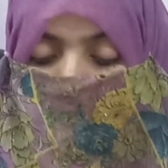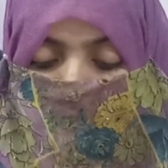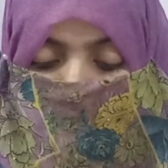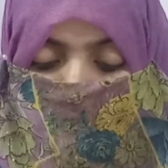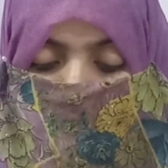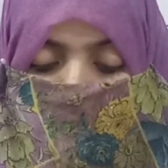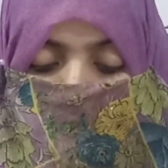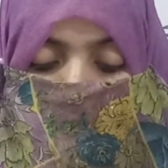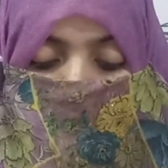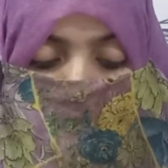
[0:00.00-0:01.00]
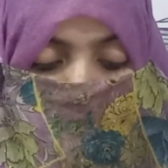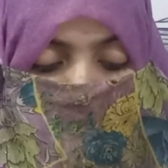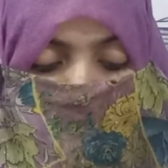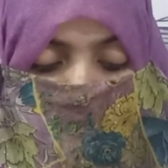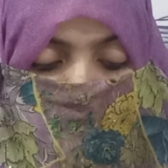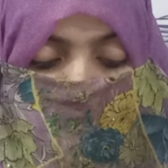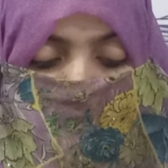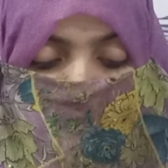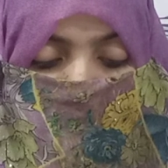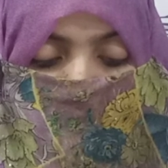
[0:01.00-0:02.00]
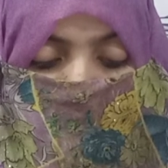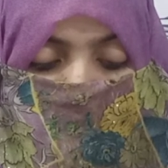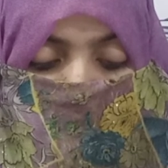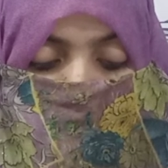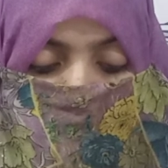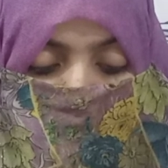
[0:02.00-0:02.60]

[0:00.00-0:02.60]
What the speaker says: are taken to a malicious web page